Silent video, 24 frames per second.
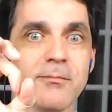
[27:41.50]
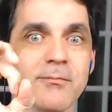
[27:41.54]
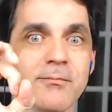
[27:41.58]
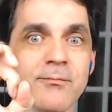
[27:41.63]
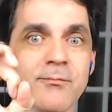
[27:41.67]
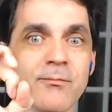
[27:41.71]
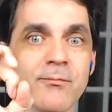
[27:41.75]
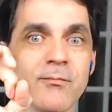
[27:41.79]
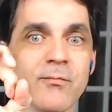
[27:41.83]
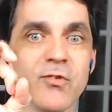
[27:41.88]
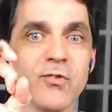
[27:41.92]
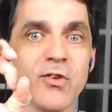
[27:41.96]

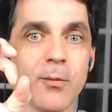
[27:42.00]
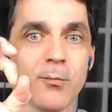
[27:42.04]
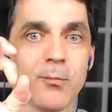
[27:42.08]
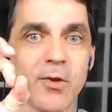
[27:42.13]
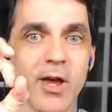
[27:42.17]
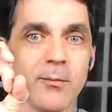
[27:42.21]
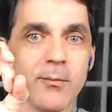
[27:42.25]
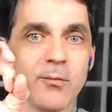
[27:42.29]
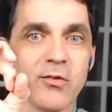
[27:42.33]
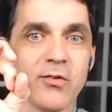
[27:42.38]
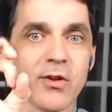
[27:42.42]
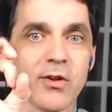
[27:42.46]

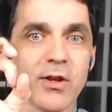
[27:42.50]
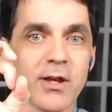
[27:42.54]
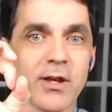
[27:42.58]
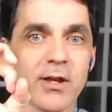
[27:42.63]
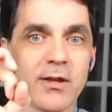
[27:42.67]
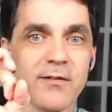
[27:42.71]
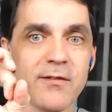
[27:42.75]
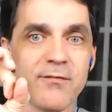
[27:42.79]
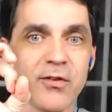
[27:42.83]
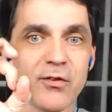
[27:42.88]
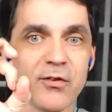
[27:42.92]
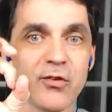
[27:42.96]
sometimes
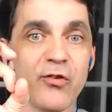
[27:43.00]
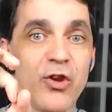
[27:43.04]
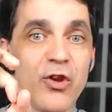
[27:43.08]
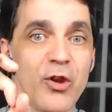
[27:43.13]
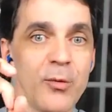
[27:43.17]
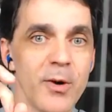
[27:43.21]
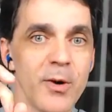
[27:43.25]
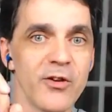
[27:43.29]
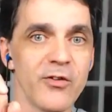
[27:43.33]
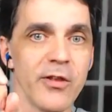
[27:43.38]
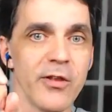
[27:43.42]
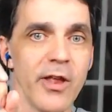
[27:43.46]
if there's too
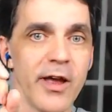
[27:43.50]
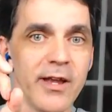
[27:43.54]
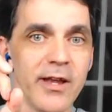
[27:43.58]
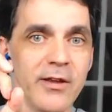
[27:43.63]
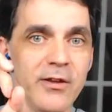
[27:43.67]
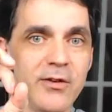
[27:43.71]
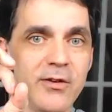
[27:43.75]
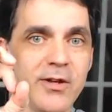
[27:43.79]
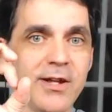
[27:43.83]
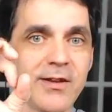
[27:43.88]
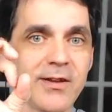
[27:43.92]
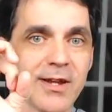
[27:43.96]
much light, you
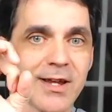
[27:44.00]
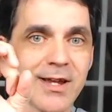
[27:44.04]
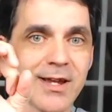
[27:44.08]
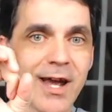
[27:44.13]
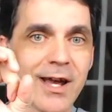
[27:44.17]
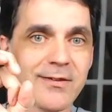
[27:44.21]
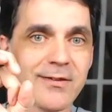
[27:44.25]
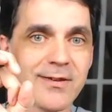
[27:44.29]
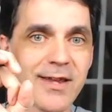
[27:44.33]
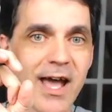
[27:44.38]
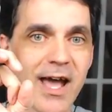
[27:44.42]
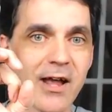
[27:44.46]
need to cut
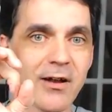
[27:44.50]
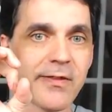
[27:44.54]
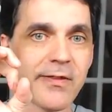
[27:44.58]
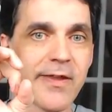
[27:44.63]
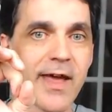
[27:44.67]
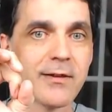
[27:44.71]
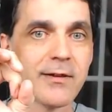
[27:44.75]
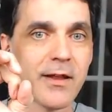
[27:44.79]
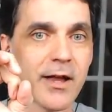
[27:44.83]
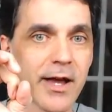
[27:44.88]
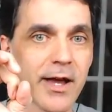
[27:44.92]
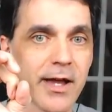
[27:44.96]
down on that
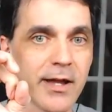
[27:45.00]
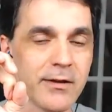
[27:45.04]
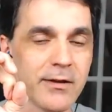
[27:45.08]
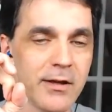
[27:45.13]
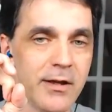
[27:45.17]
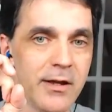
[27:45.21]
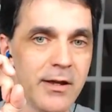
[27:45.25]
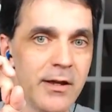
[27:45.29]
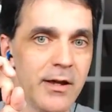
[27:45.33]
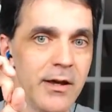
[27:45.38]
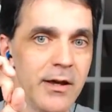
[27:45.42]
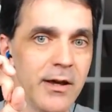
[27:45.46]
light.
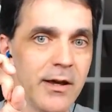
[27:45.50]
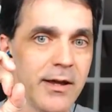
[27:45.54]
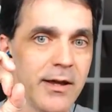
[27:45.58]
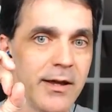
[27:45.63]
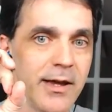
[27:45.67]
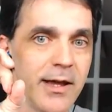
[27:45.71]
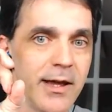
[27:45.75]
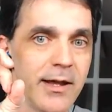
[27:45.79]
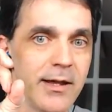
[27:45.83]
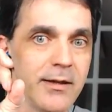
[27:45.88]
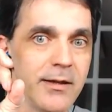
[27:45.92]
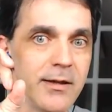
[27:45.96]

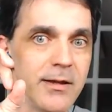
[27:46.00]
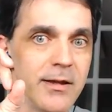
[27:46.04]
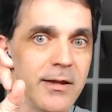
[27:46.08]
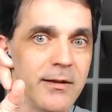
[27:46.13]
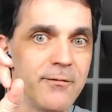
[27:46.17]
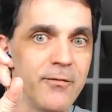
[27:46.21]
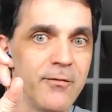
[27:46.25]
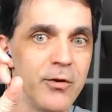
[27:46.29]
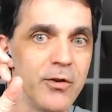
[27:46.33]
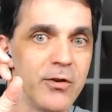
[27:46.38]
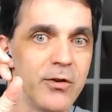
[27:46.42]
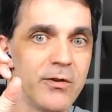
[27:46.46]
And if
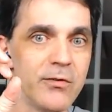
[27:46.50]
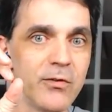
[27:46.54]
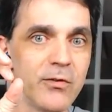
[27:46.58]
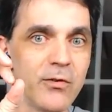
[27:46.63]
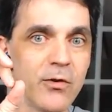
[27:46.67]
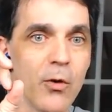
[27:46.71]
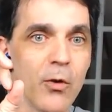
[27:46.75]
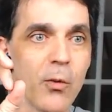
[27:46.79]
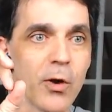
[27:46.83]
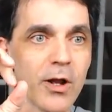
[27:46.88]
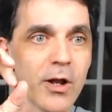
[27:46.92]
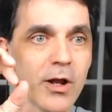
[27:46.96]
you don't
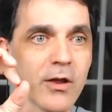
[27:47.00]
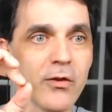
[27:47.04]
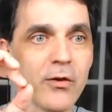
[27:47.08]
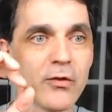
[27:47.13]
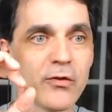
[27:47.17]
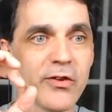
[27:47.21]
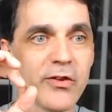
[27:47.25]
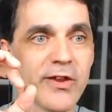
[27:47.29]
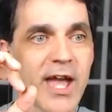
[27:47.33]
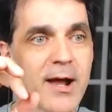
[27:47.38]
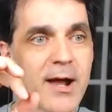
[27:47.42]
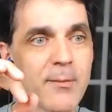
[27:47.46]
want to close
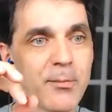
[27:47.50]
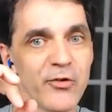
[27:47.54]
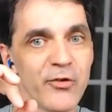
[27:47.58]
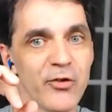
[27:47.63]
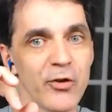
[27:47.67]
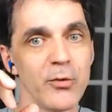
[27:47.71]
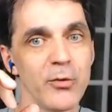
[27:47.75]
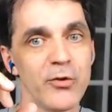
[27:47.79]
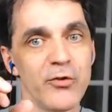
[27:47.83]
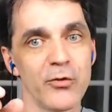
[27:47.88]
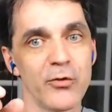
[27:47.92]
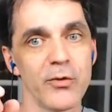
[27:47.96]
the aperture,
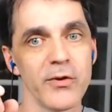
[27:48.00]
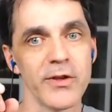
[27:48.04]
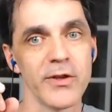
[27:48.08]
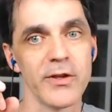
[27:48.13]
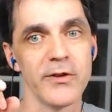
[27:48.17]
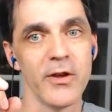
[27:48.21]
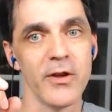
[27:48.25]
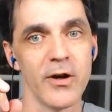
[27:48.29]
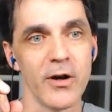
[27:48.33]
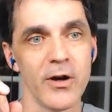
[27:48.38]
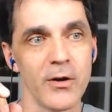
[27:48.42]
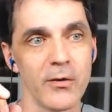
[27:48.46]
which you really
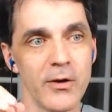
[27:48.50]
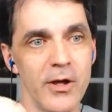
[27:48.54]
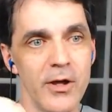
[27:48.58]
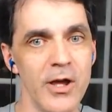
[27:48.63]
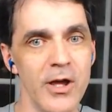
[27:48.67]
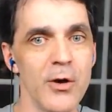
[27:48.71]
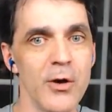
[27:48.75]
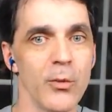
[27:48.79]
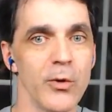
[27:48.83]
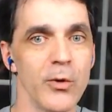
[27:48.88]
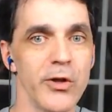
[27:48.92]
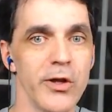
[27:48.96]
don't,
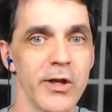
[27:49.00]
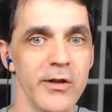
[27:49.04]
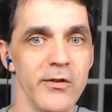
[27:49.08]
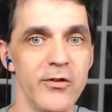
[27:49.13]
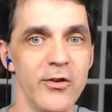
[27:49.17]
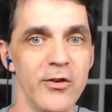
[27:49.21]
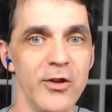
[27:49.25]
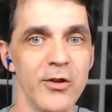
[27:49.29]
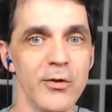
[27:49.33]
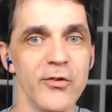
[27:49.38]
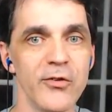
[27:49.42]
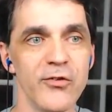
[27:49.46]
what you can
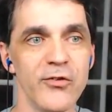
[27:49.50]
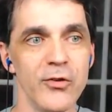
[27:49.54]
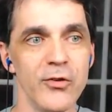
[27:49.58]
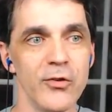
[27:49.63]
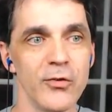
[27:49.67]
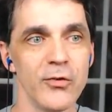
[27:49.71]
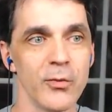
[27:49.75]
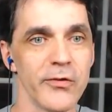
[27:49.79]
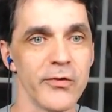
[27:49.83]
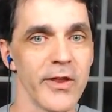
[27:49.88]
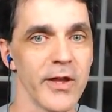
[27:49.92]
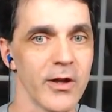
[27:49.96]
do is use
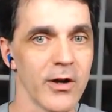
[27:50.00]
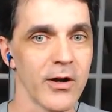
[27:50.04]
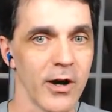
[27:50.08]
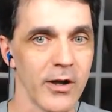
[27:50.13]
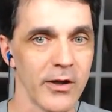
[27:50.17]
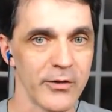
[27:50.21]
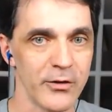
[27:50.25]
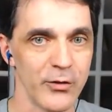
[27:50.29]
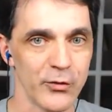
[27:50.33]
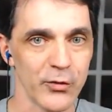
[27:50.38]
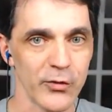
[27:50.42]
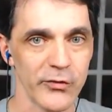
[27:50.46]
what they call a
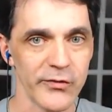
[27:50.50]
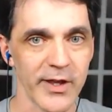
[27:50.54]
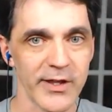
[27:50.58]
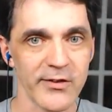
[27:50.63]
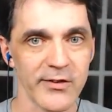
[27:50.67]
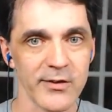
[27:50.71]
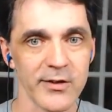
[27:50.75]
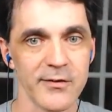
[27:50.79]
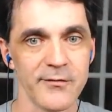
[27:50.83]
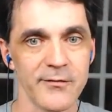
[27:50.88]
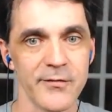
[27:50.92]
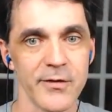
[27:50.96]
neutral
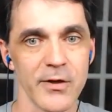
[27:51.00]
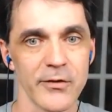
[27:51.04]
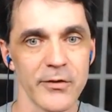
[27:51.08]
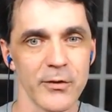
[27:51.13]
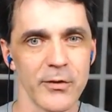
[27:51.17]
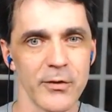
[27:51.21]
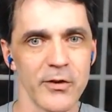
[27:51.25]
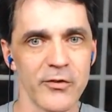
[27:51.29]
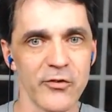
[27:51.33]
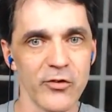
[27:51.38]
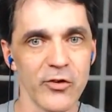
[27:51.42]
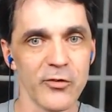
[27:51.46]
density filter. And
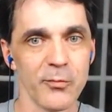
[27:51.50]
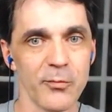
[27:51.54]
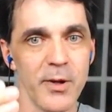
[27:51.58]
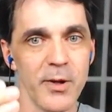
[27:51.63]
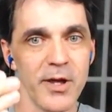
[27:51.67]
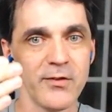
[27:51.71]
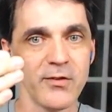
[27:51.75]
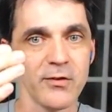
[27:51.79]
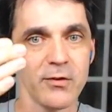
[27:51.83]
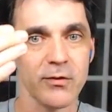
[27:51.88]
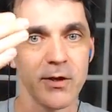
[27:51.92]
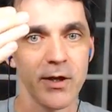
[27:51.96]
it's just
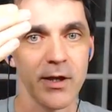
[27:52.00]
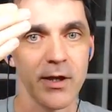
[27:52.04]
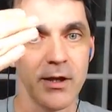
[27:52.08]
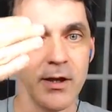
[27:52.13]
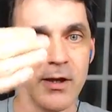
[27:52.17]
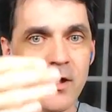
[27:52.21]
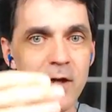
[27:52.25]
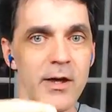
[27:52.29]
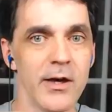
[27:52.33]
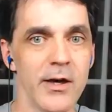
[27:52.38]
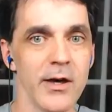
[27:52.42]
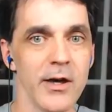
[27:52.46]
basically
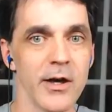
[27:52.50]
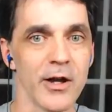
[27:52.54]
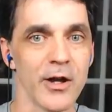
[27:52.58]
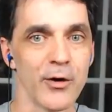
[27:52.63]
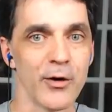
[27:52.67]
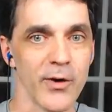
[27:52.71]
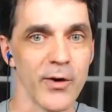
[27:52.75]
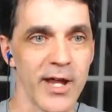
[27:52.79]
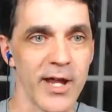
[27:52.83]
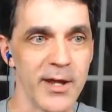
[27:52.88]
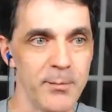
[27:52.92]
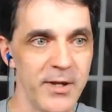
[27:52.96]
a
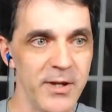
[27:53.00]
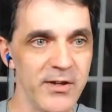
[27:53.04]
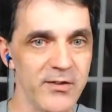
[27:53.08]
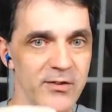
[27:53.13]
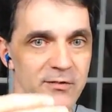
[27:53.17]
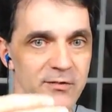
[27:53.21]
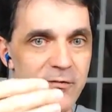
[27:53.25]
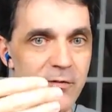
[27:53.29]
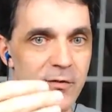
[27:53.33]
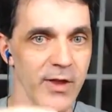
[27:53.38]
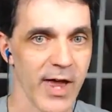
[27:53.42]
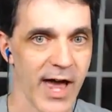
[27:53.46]
gray piece of
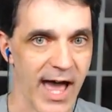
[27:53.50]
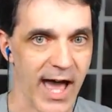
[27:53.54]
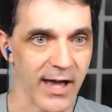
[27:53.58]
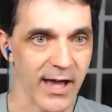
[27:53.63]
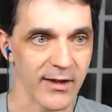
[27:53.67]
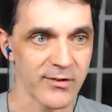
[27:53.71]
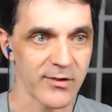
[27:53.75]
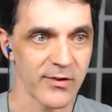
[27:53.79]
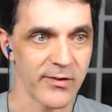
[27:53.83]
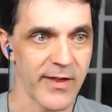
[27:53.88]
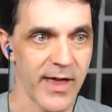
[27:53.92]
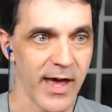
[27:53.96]
glass
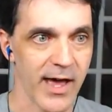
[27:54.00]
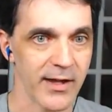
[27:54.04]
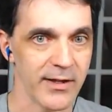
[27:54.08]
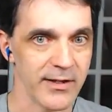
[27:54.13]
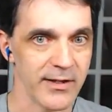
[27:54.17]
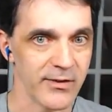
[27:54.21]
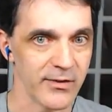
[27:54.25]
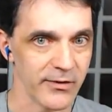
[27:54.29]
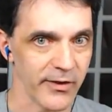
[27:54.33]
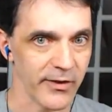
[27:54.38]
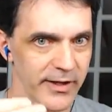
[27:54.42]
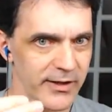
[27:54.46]
that
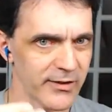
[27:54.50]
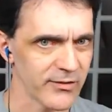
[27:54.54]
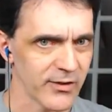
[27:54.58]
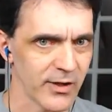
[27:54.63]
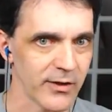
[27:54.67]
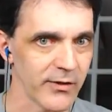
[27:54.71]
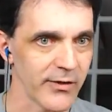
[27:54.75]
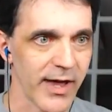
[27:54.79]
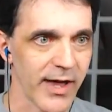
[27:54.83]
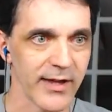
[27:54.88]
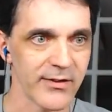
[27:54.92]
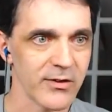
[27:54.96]
is like
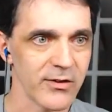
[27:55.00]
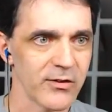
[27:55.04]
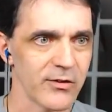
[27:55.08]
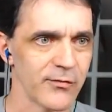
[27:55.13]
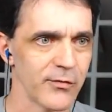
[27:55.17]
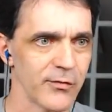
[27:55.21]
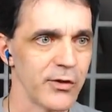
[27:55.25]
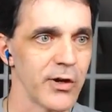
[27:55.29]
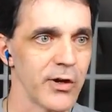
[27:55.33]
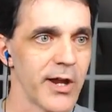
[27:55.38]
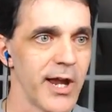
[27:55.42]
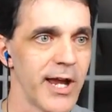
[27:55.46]
sunglasses for
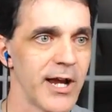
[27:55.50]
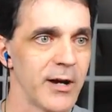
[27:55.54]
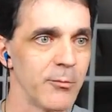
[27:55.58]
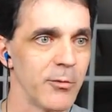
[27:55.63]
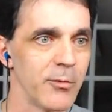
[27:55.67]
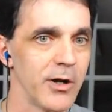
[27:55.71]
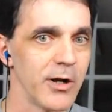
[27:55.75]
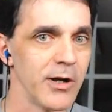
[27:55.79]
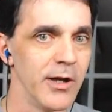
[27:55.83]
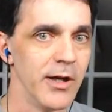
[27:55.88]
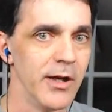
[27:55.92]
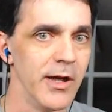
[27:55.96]
your camera.
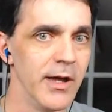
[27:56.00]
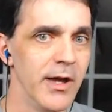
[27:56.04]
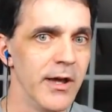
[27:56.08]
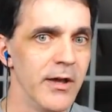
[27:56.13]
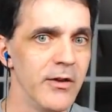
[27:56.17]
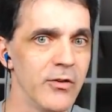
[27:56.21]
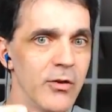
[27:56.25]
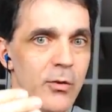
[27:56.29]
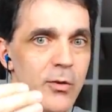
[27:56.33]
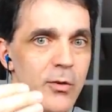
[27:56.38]
So